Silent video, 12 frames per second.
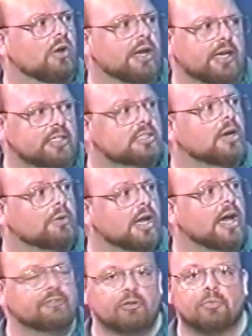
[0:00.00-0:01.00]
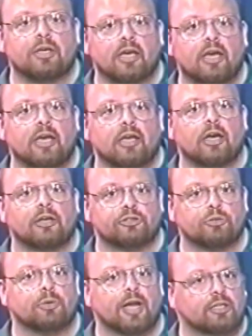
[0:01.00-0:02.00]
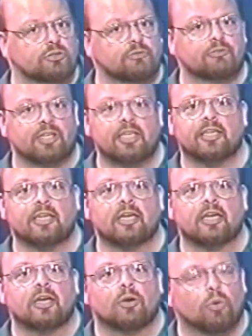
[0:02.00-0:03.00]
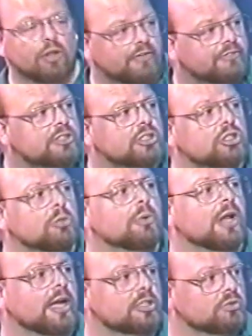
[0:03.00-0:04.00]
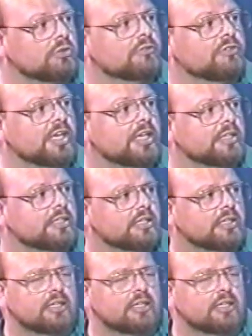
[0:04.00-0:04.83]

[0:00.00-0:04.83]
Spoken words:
I guess that would have to be a supernatural event. Well, if it's a supernatural event,